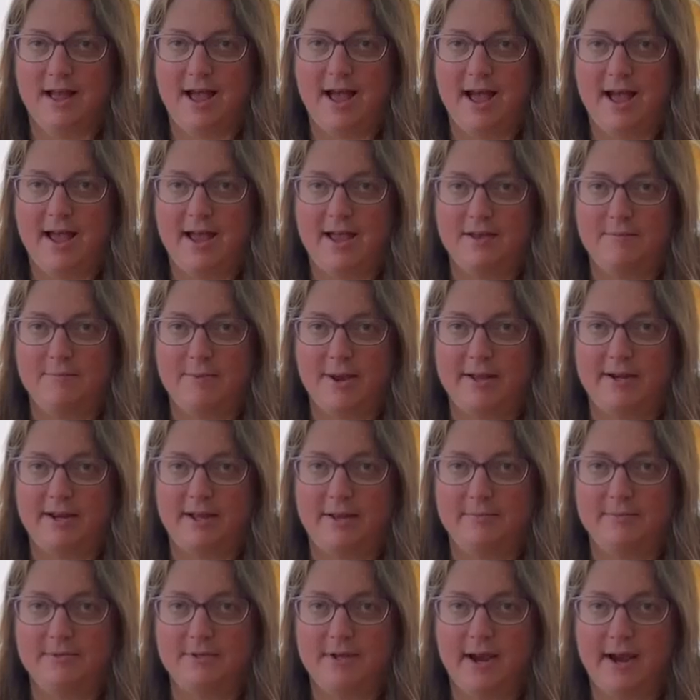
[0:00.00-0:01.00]
Hi, my
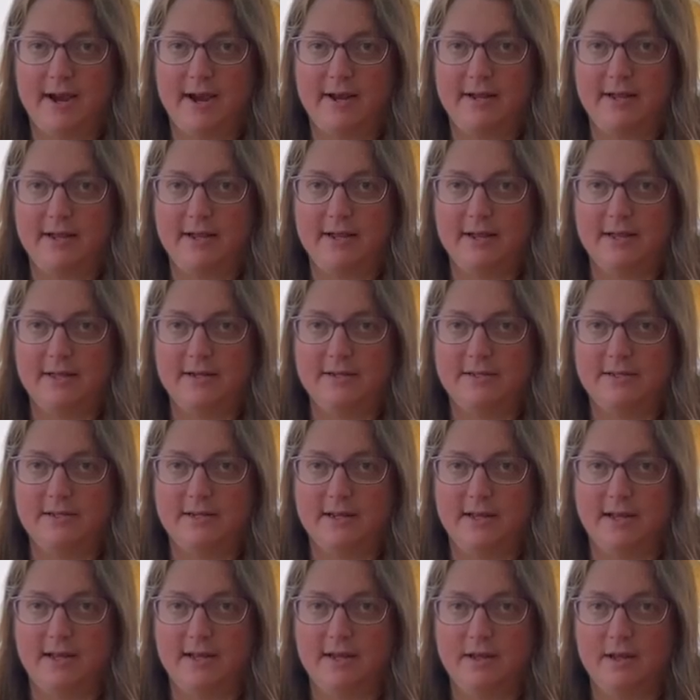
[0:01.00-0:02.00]
name's Heidi and
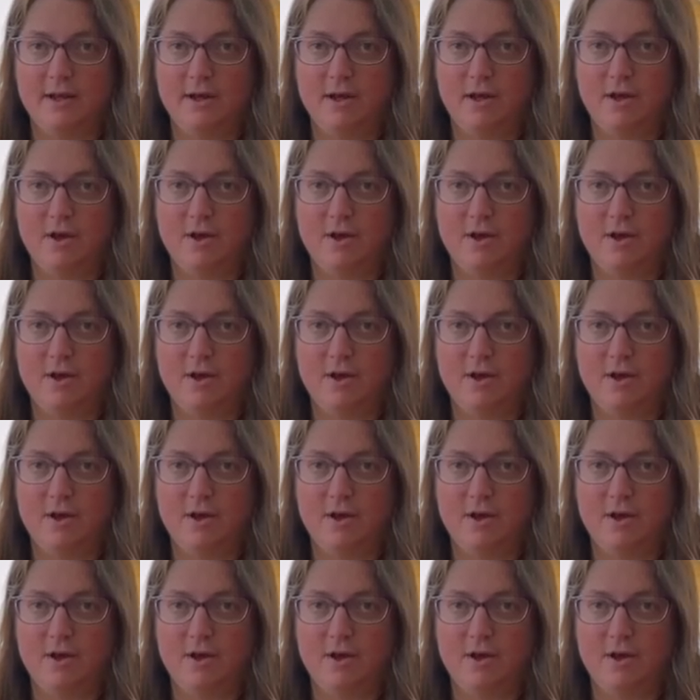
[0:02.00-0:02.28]
today